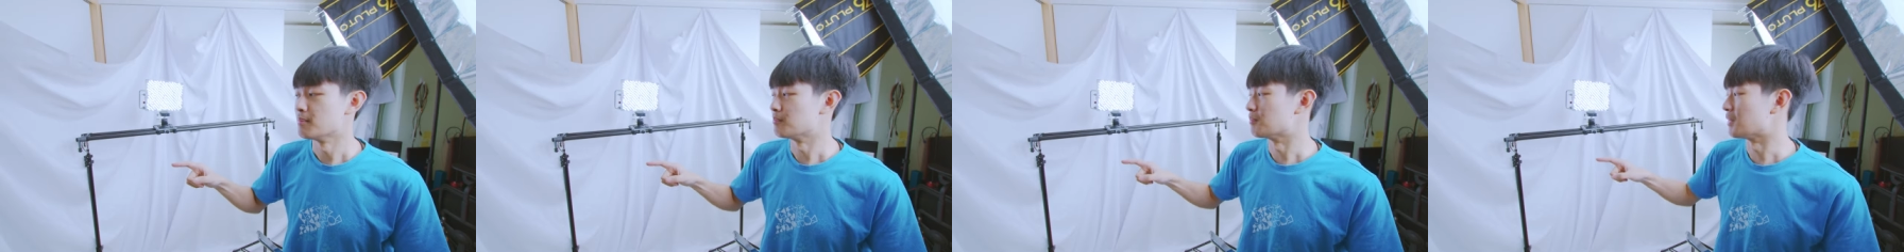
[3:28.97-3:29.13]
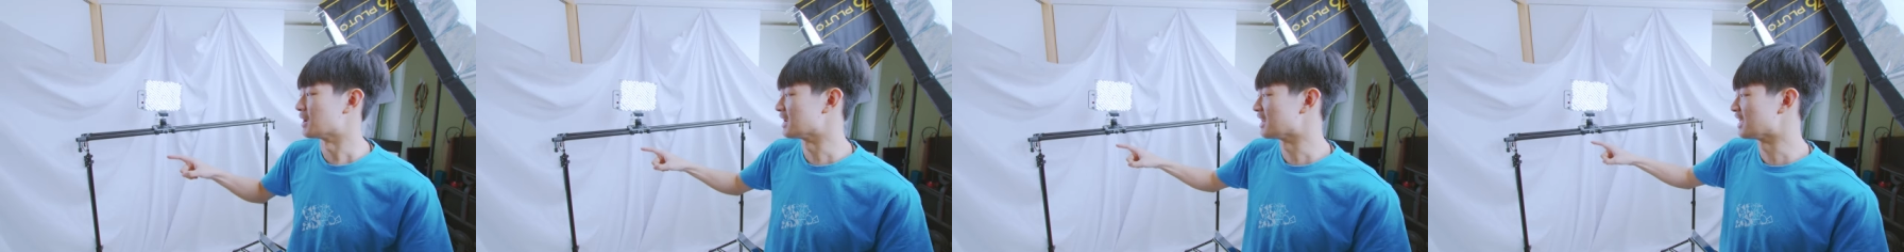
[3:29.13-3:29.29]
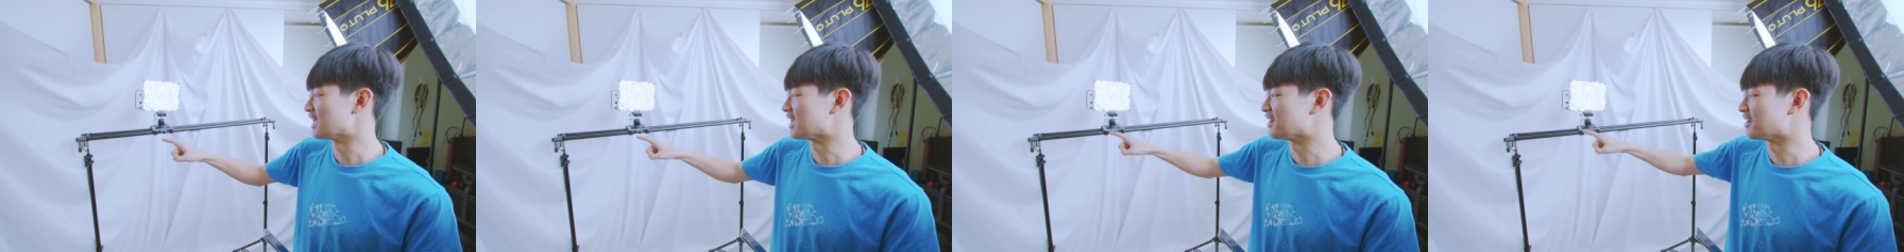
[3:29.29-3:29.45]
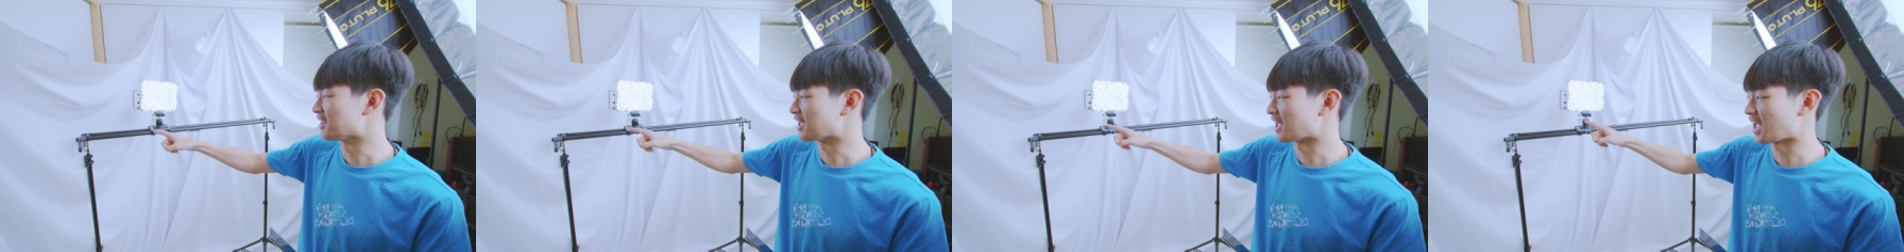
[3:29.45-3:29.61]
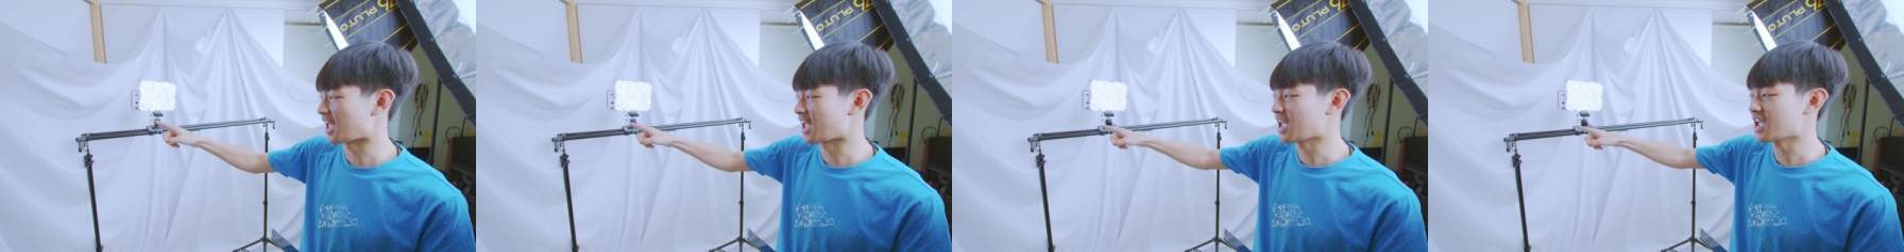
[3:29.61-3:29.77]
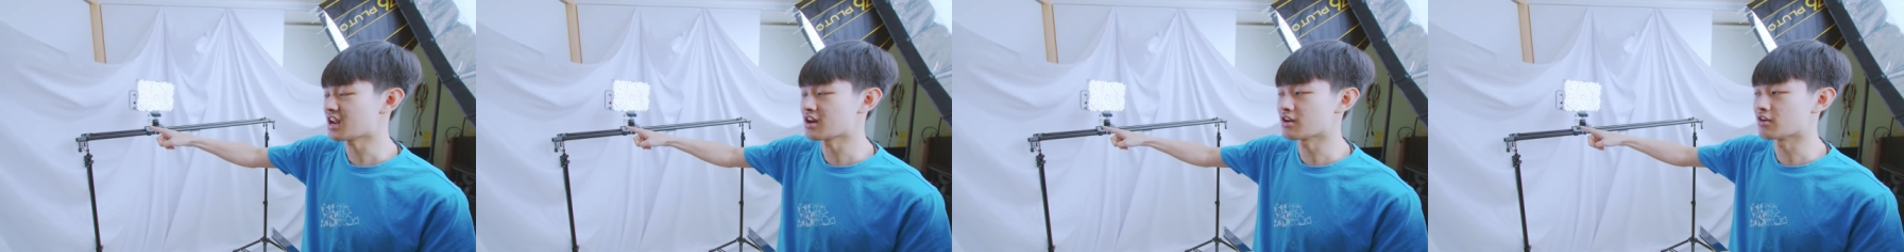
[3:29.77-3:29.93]
but in the
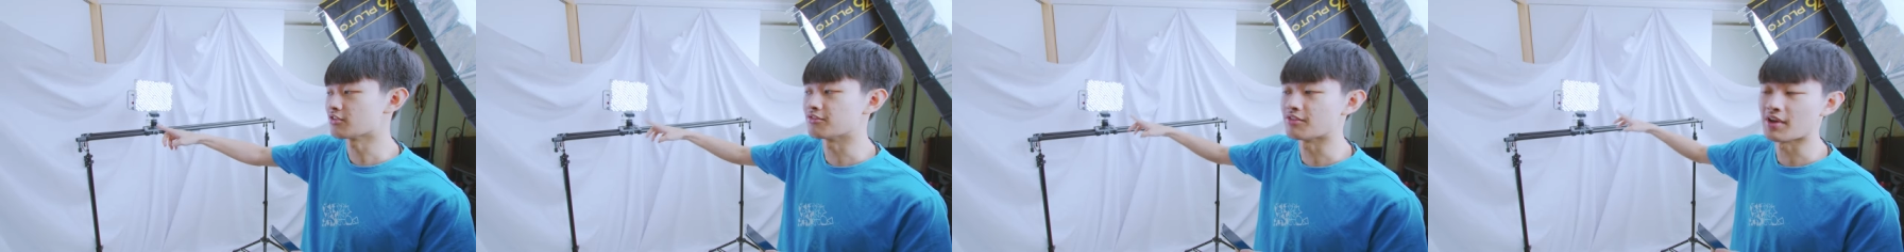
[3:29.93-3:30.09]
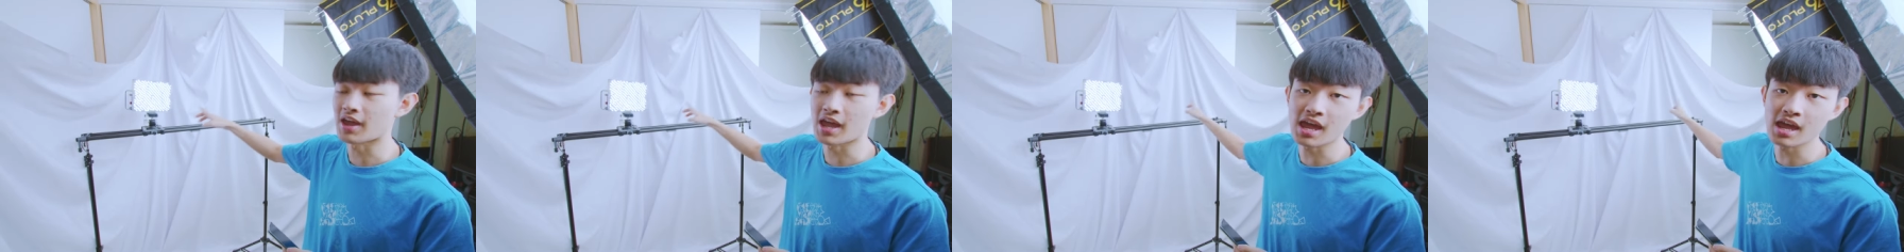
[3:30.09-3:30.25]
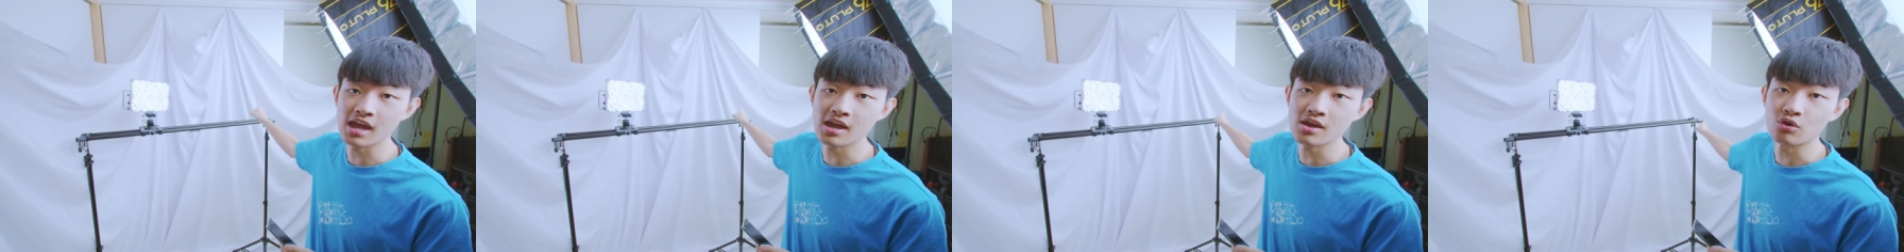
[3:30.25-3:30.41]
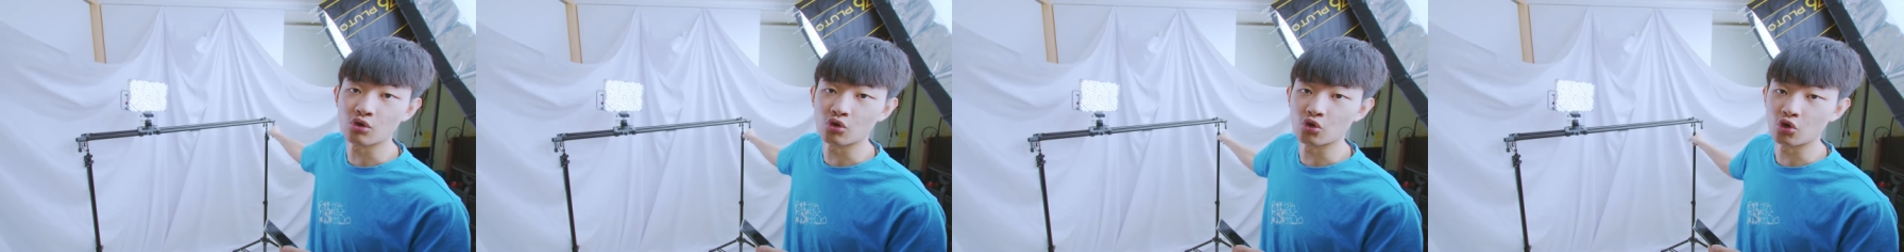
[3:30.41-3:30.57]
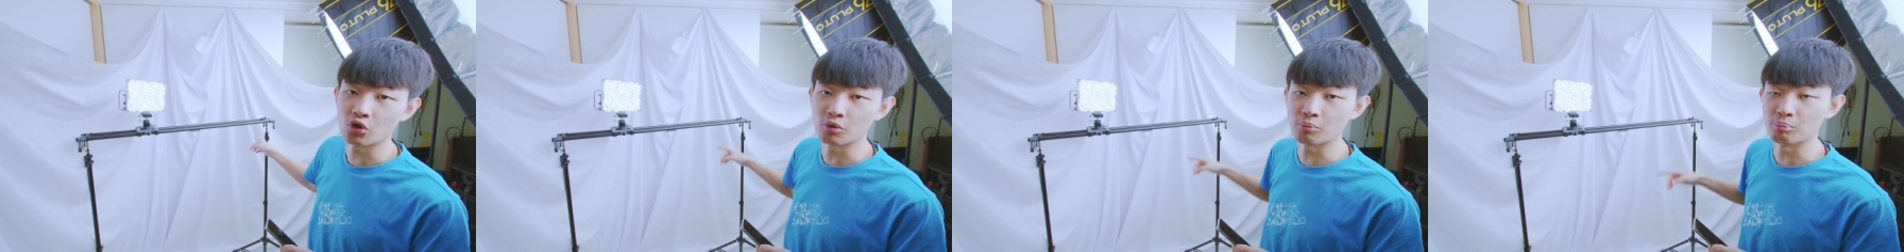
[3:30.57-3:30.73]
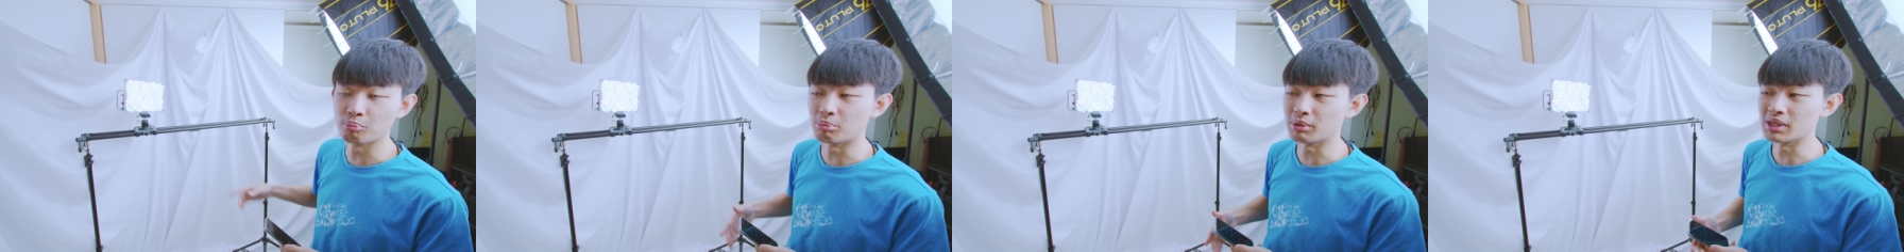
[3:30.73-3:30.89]
end of A
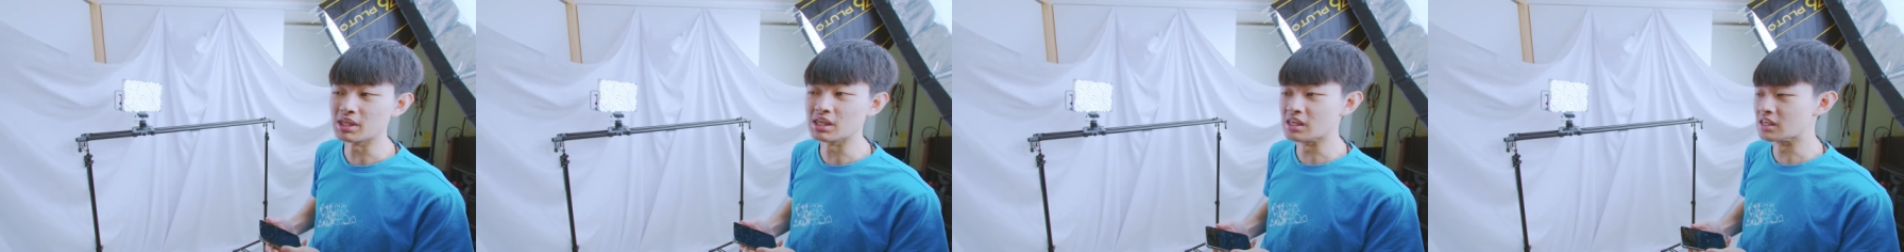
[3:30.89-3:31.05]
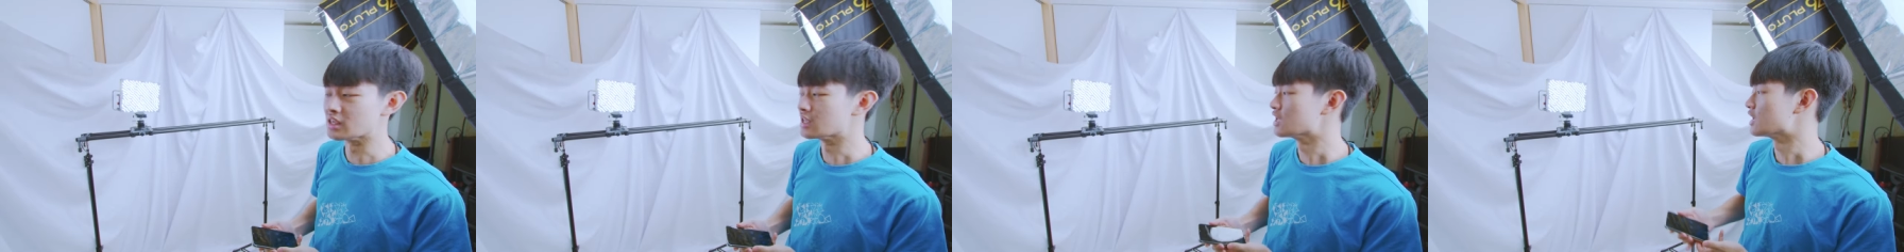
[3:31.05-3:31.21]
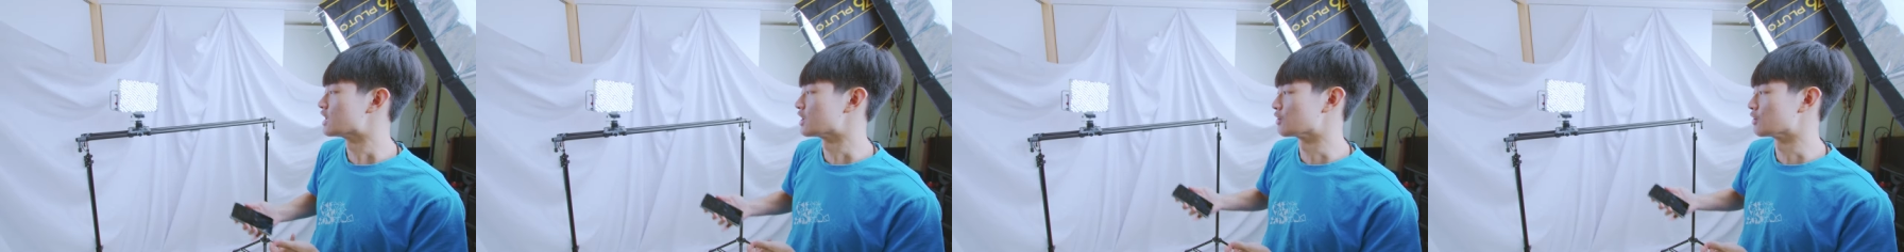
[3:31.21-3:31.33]
or B,